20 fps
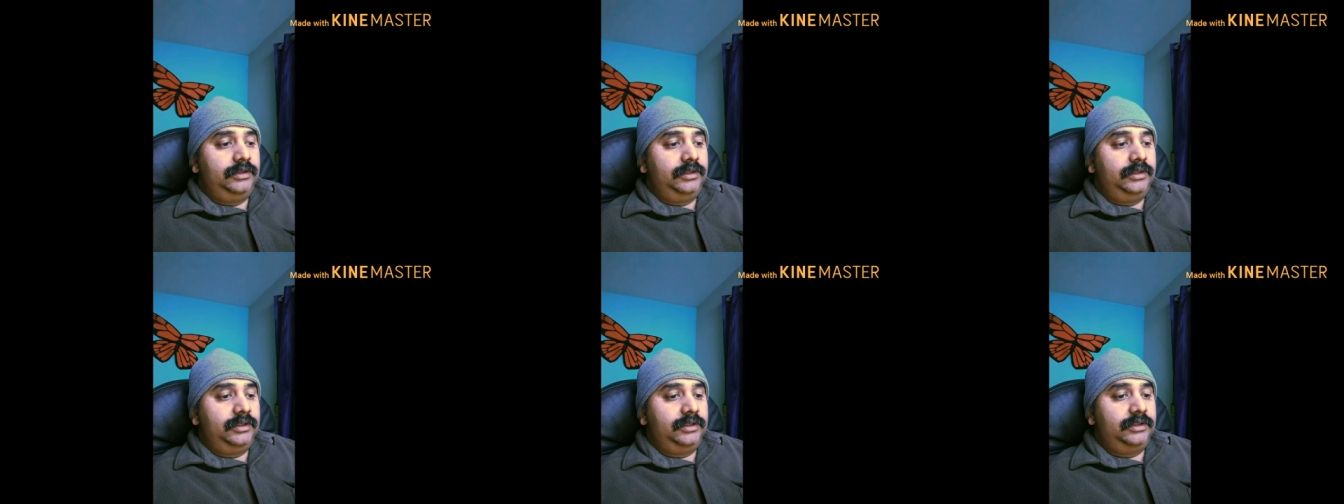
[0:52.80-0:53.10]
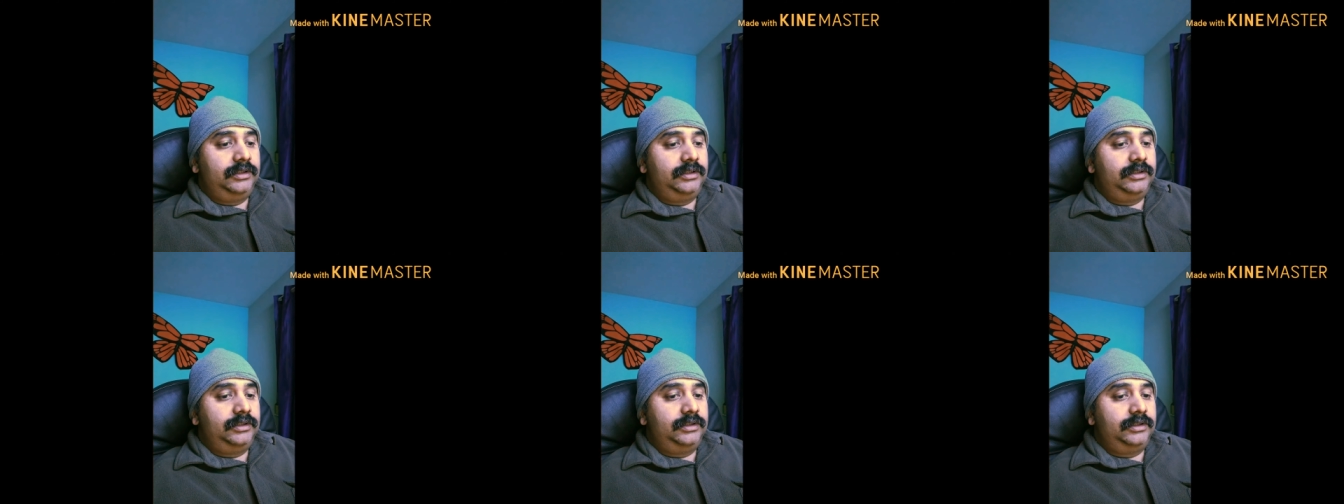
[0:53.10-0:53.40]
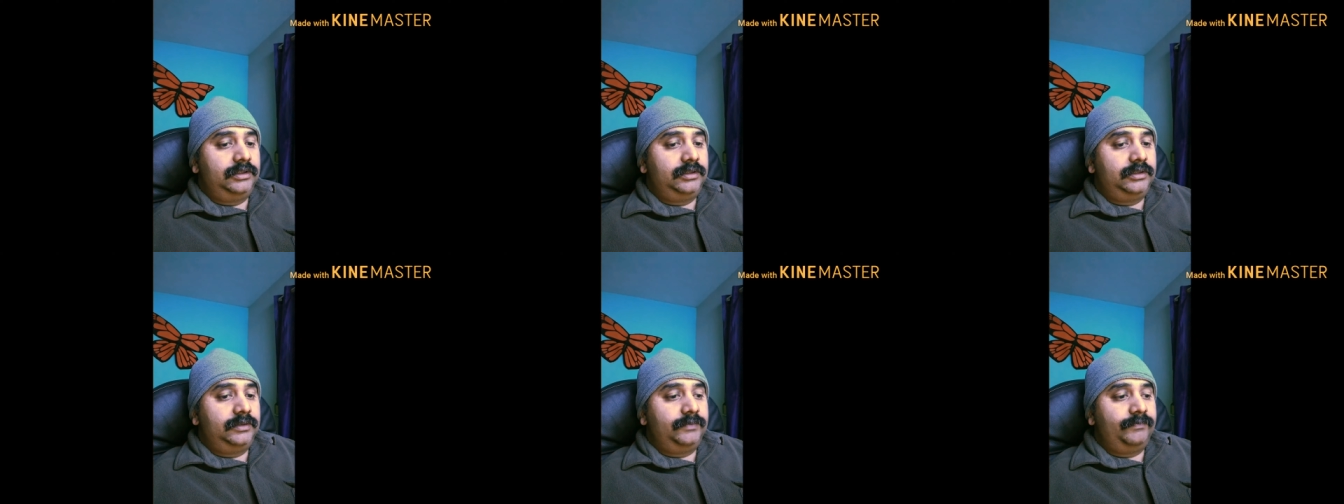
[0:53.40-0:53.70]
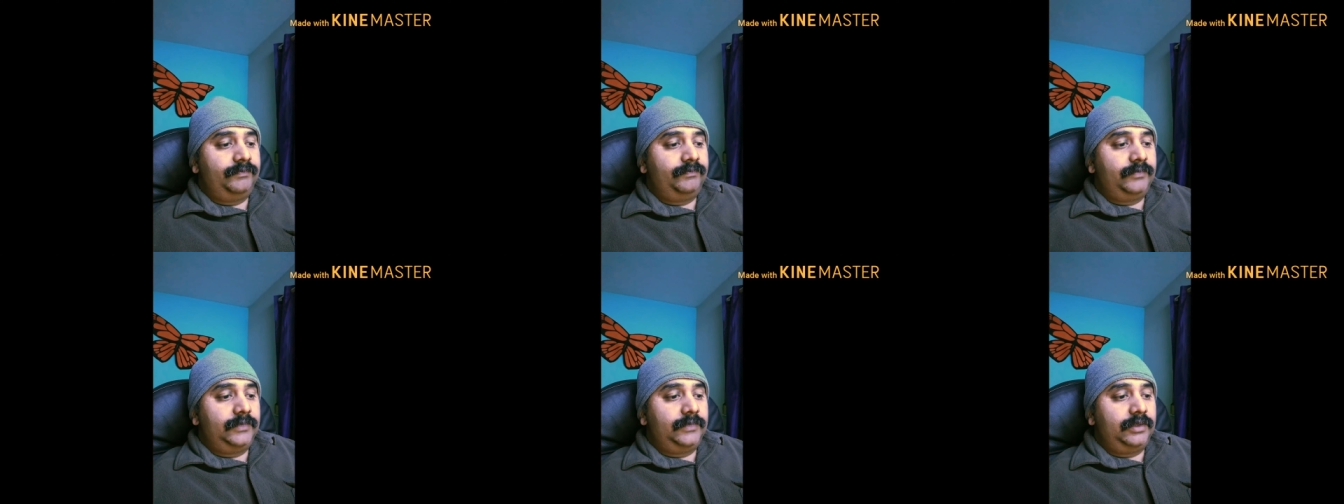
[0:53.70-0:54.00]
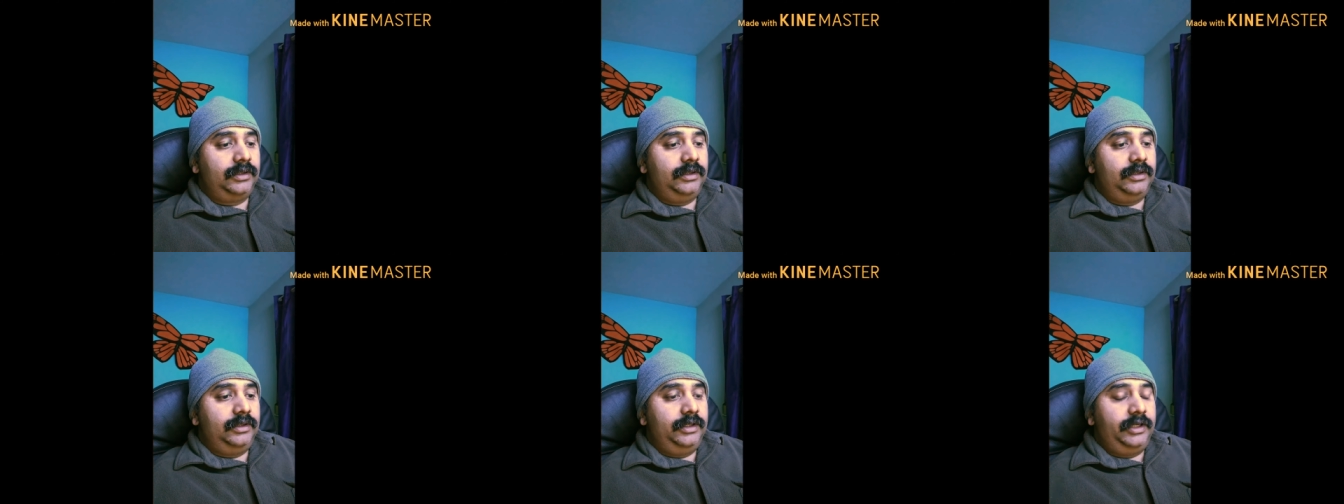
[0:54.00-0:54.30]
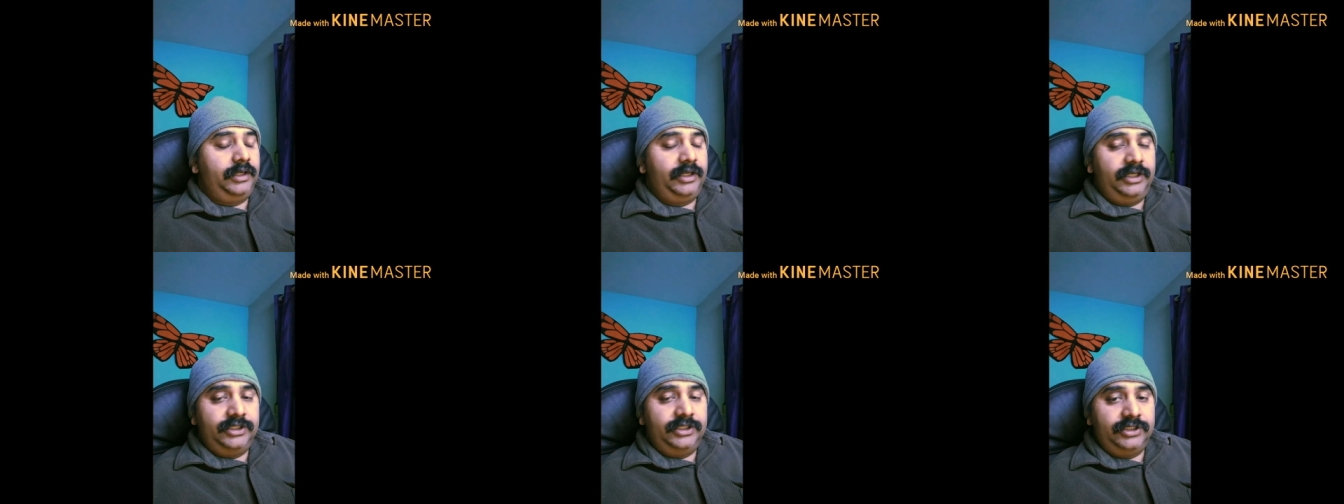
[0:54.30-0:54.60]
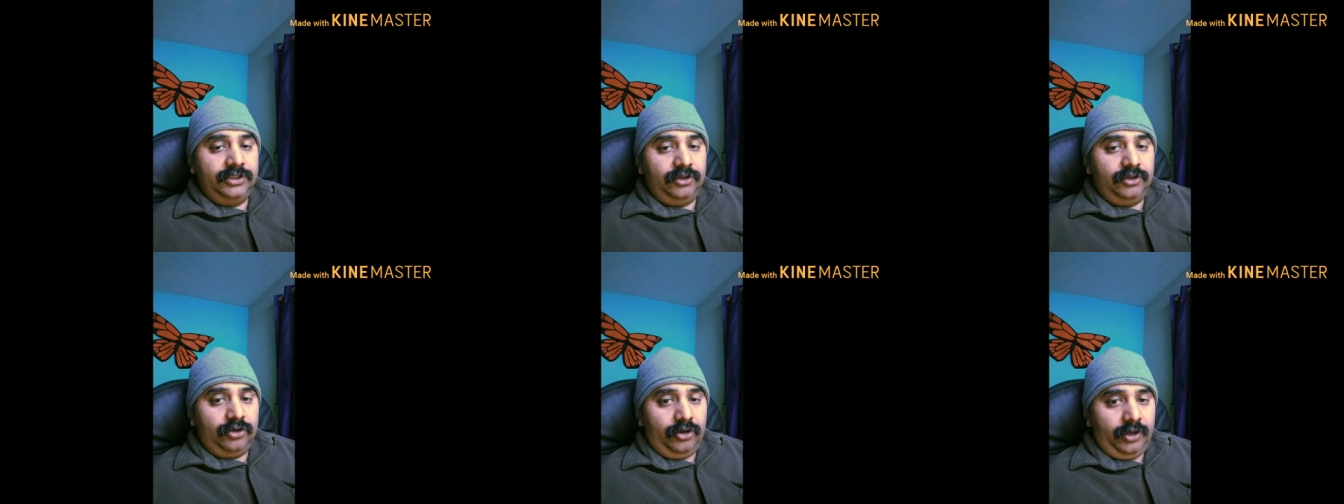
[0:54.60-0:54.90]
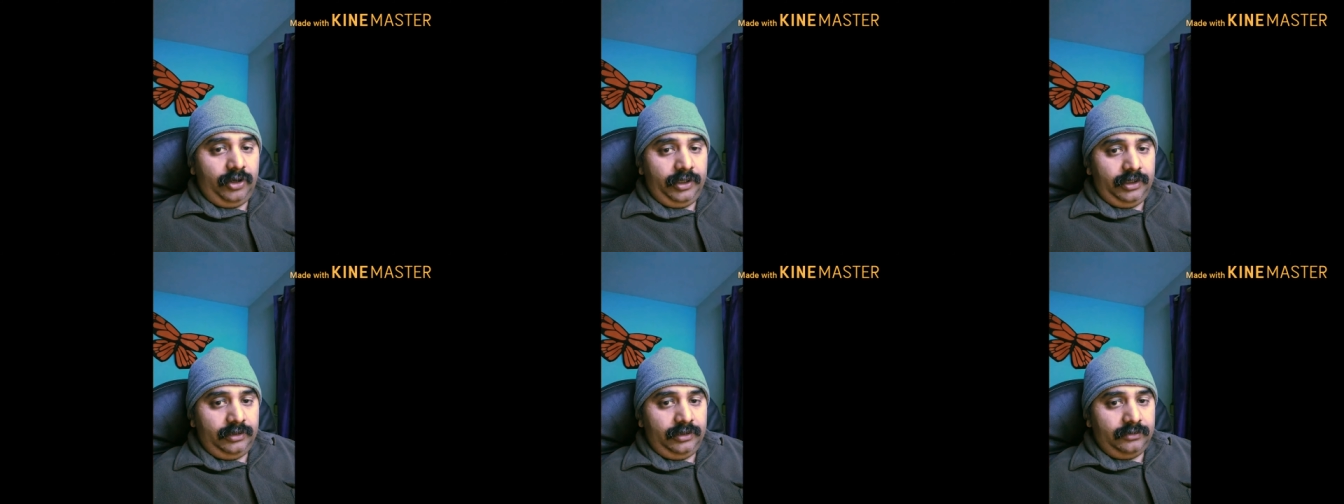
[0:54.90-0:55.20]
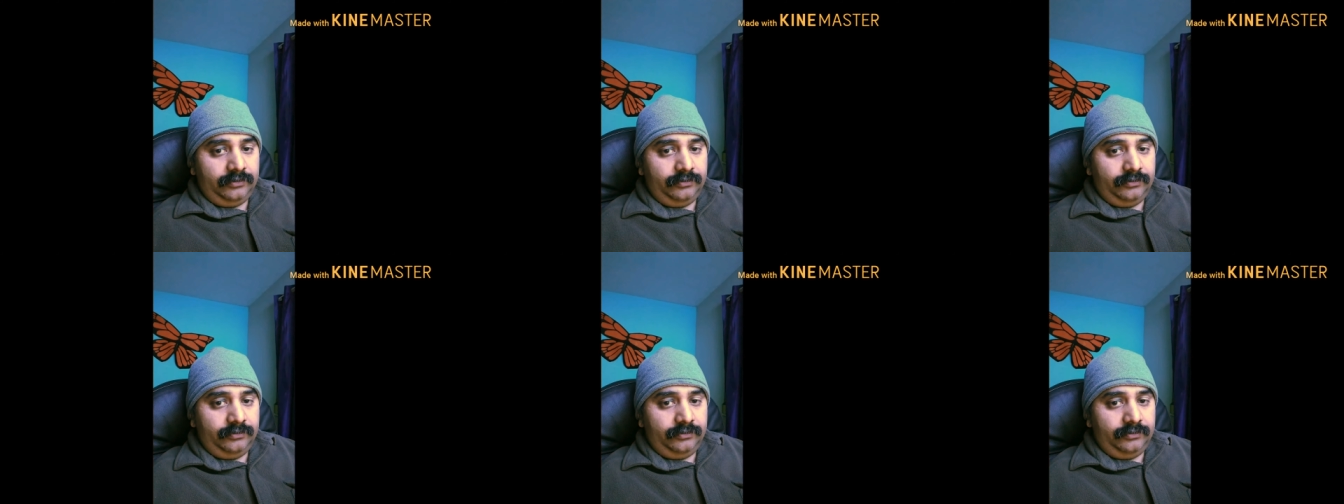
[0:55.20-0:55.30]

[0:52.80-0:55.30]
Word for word: the ignition coil